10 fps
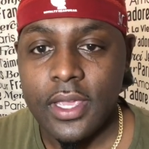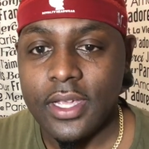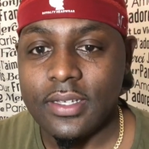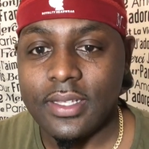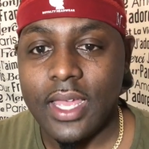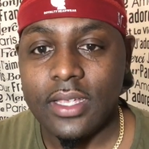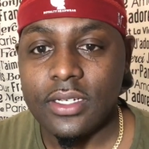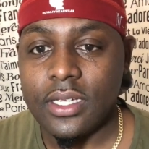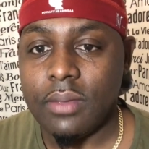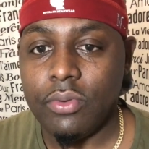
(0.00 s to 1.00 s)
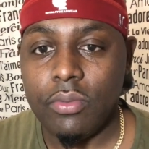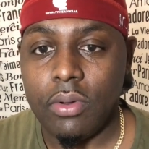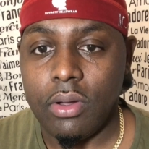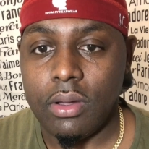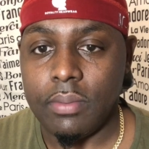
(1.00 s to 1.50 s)
it's like a shampoo
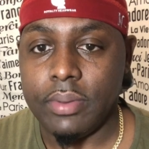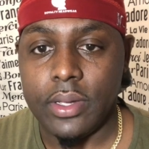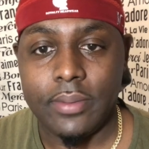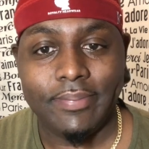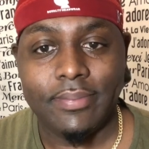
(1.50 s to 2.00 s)
bar, but